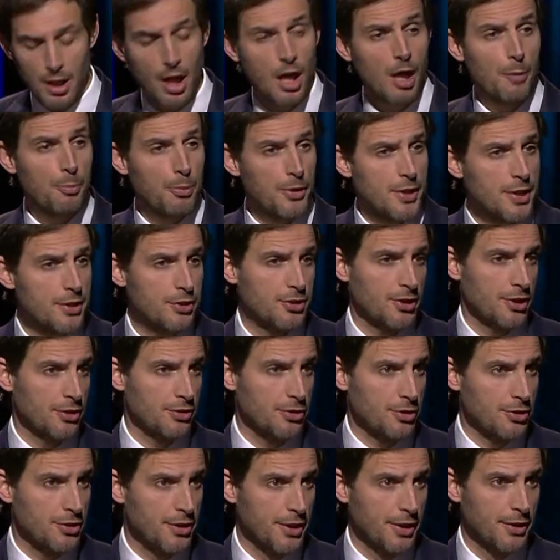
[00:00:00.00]
our
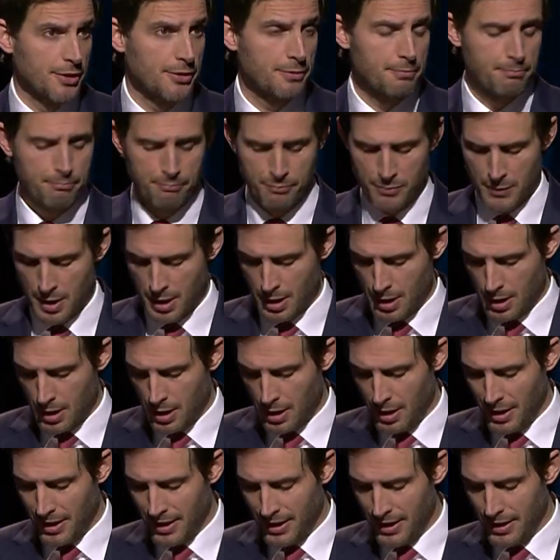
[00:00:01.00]
predecessors did
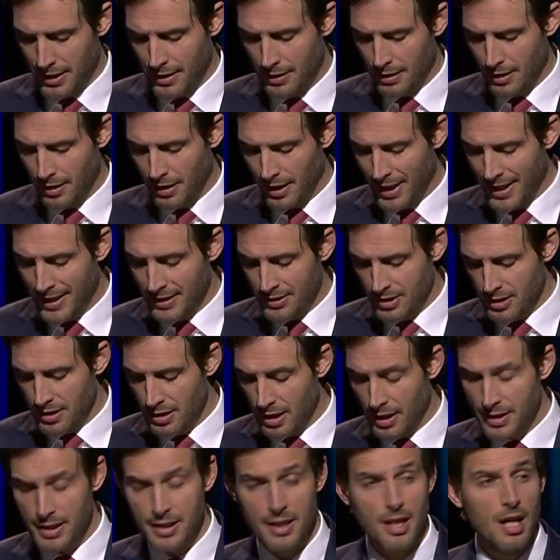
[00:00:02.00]
in
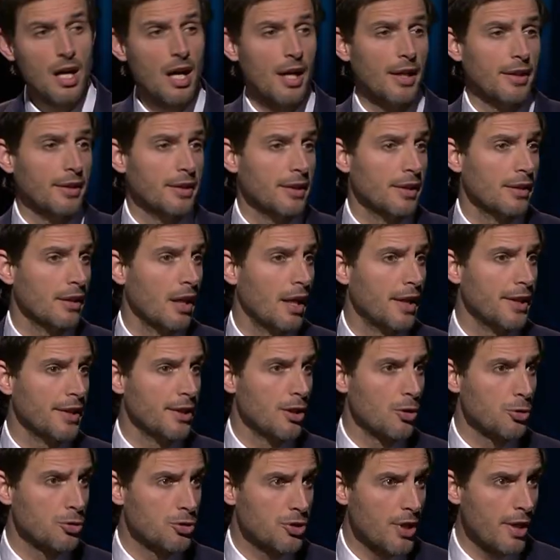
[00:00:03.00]
1899 and
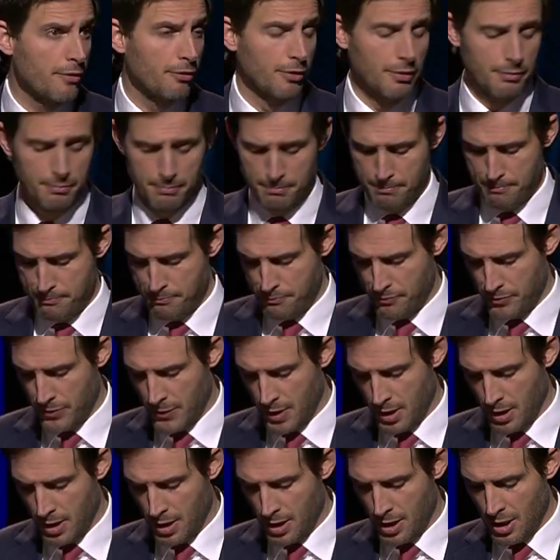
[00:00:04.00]
1907,
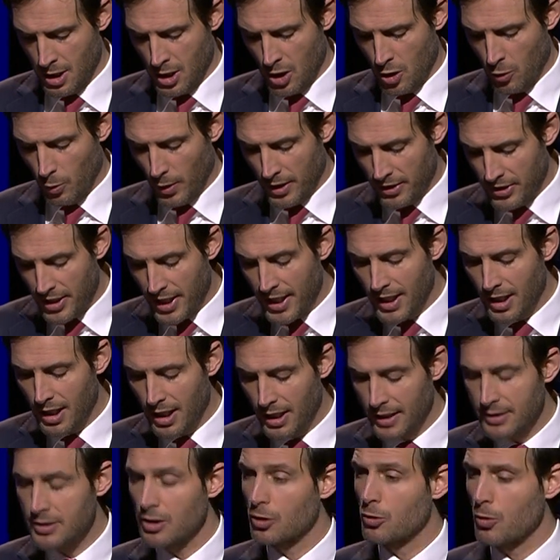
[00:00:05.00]
when they
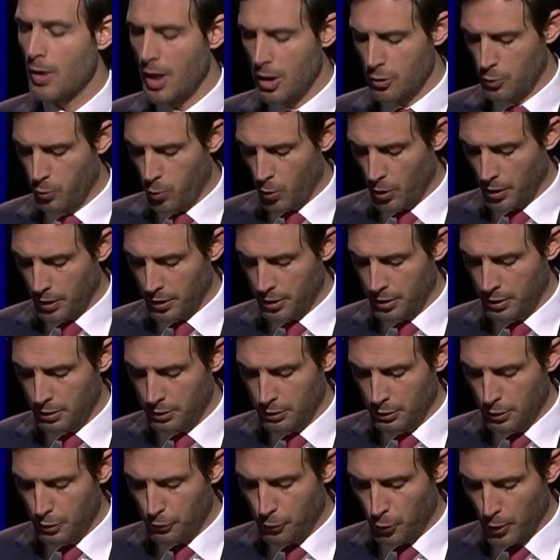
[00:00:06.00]
laid the groundwork
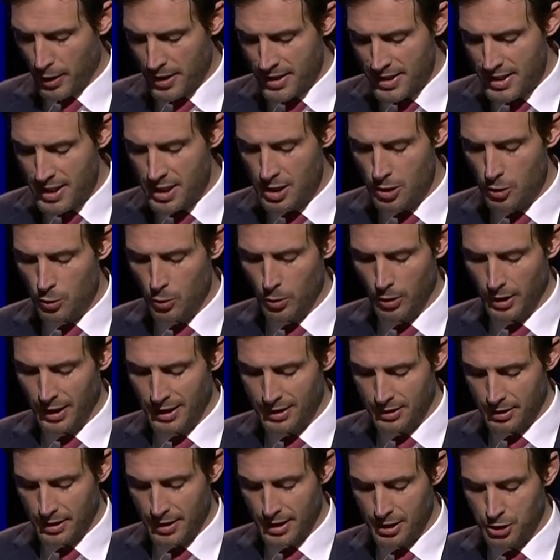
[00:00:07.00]
for a new
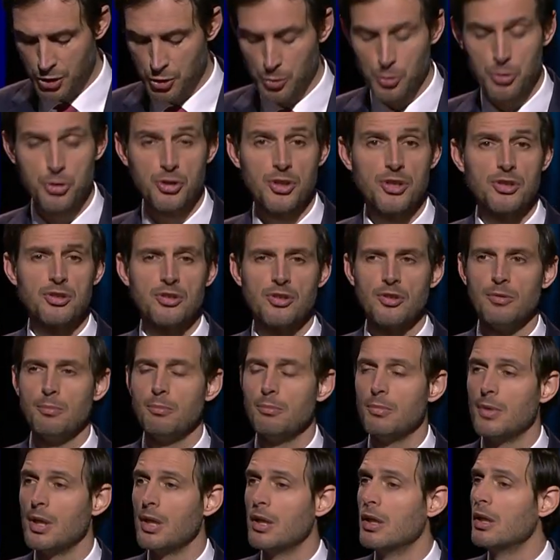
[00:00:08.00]
international
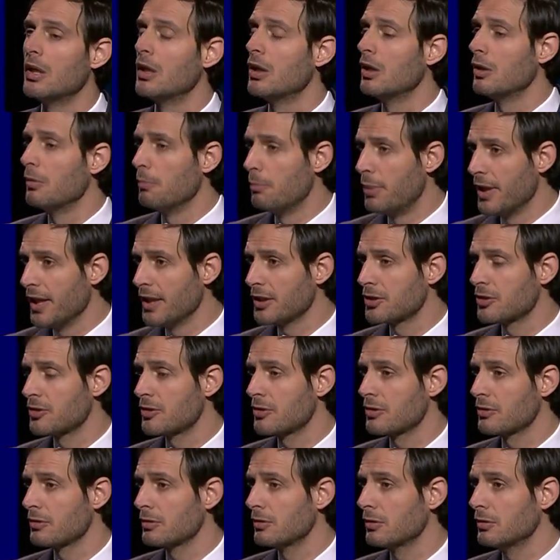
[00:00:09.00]
system
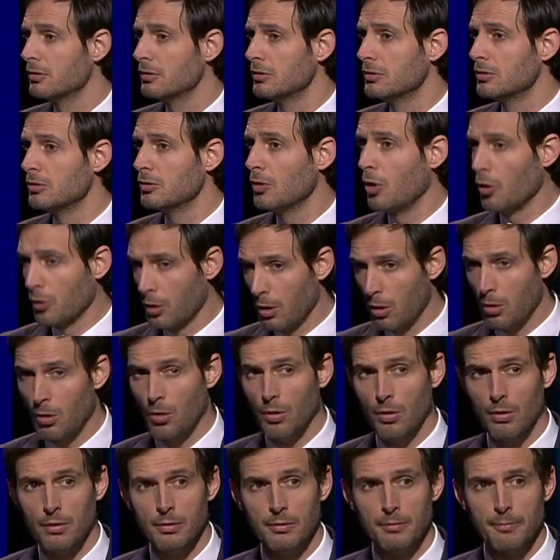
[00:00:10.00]
based on the
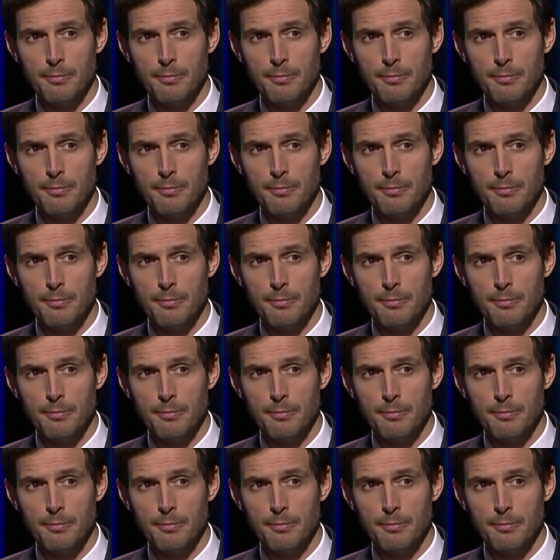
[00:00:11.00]
law.